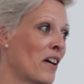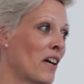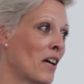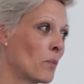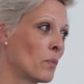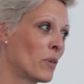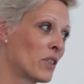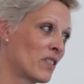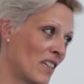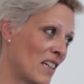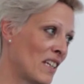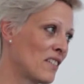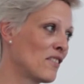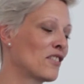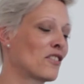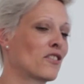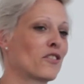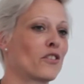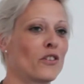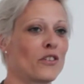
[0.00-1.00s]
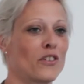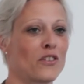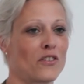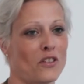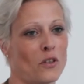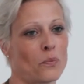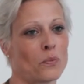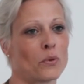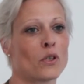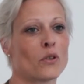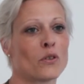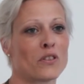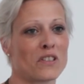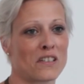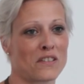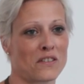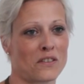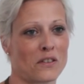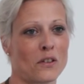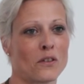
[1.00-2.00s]
but insert a
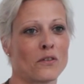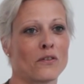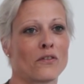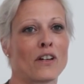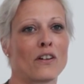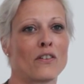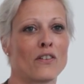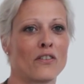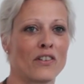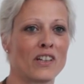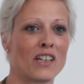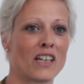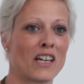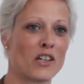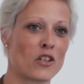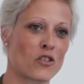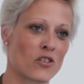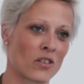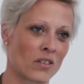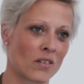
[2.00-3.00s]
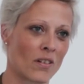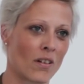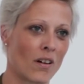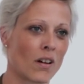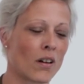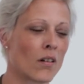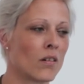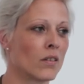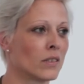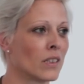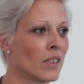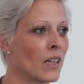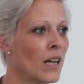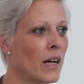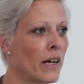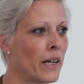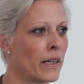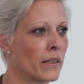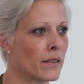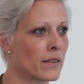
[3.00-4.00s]
process of verification along the
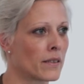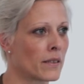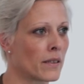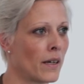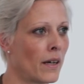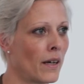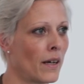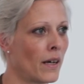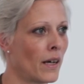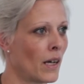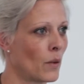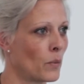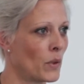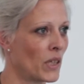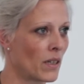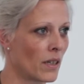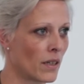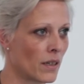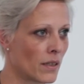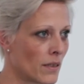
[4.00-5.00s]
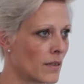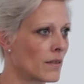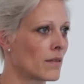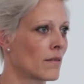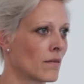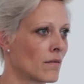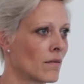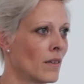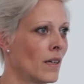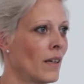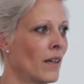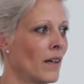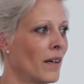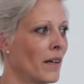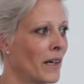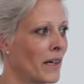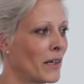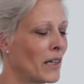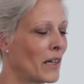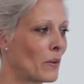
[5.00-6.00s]
lines. Because,
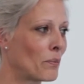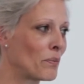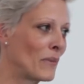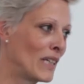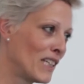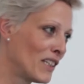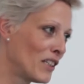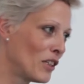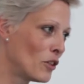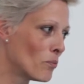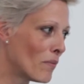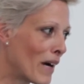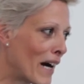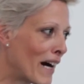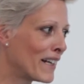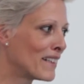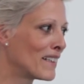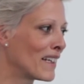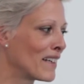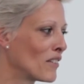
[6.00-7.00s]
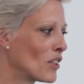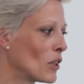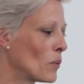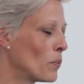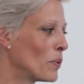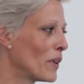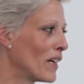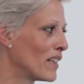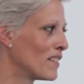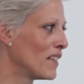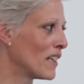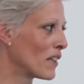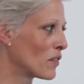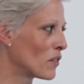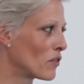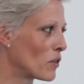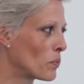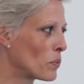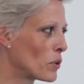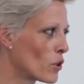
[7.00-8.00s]
I mean, you might end up at the end
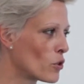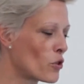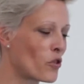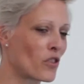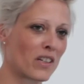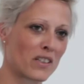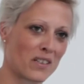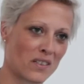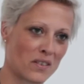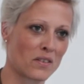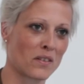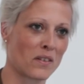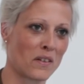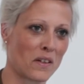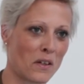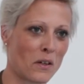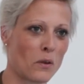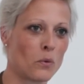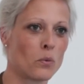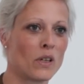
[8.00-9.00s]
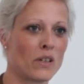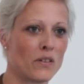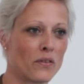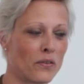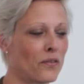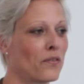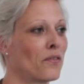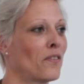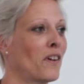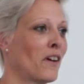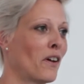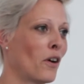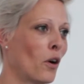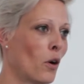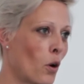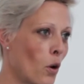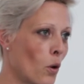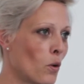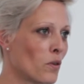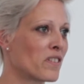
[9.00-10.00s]
of the project with a
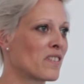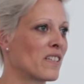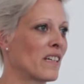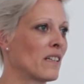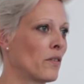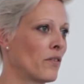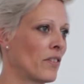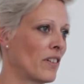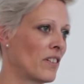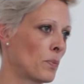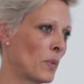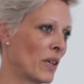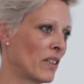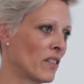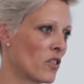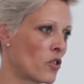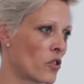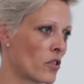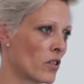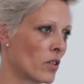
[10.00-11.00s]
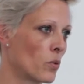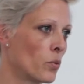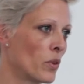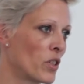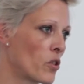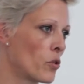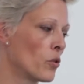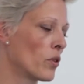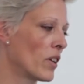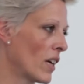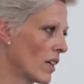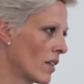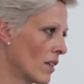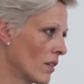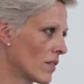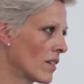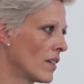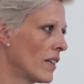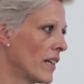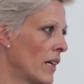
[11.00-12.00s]
whole set of expenditure which you
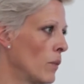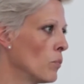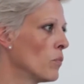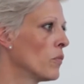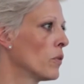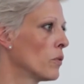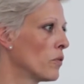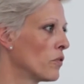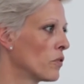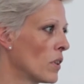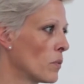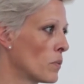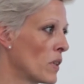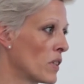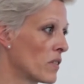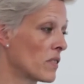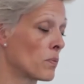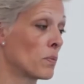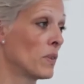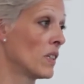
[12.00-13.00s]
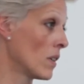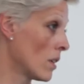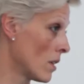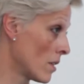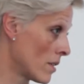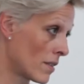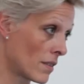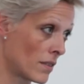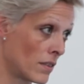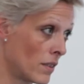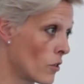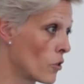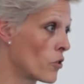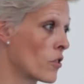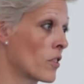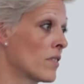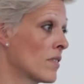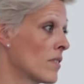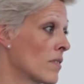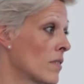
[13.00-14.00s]
cannot claim from us because you
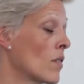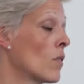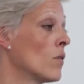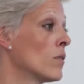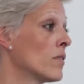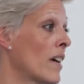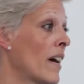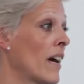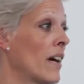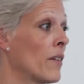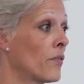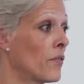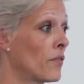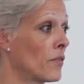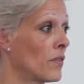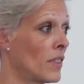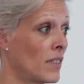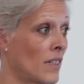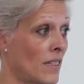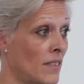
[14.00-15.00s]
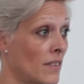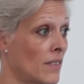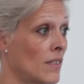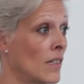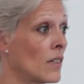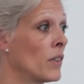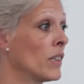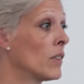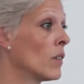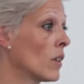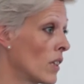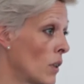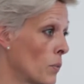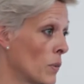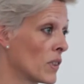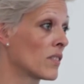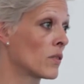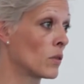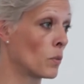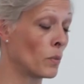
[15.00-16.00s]
just don't have the necessary
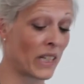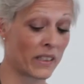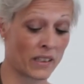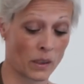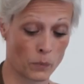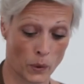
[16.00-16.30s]
documents to back them